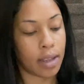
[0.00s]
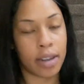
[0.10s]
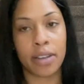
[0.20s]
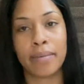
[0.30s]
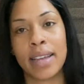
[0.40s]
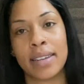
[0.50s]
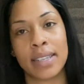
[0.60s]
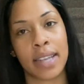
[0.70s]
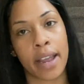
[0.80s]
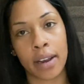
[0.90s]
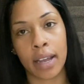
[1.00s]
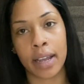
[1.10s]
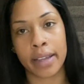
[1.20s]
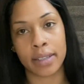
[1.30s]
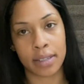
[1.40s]
And don't mind his hair,
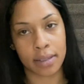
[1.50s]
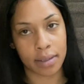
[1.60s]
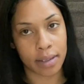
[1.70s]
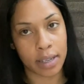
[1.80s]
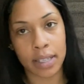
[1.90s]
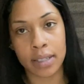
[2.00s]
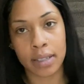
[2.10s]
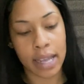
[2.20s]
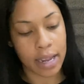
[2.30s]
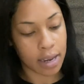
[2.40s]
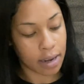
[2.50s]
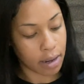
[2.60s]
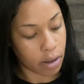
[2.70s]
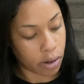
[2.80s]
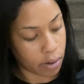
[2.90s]
guys. He doesn't like getting
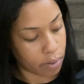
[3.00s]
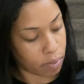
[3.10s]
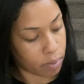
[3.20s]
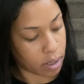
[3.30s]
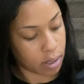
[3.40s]
it combed.